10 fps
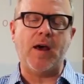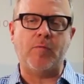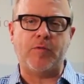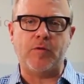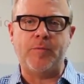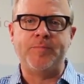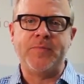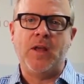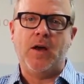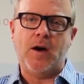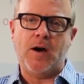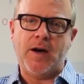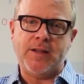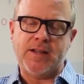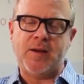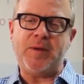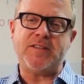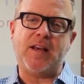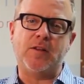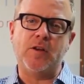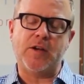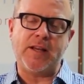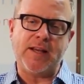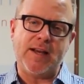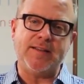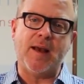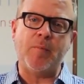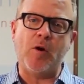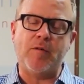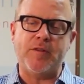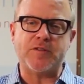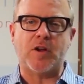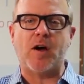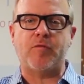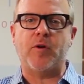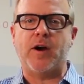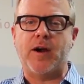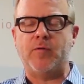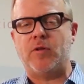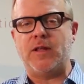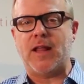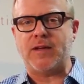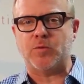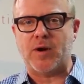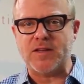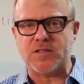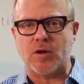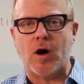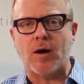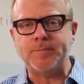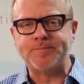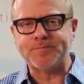helpful in letting me take a look and get a demo of the software, and really liked what I saw.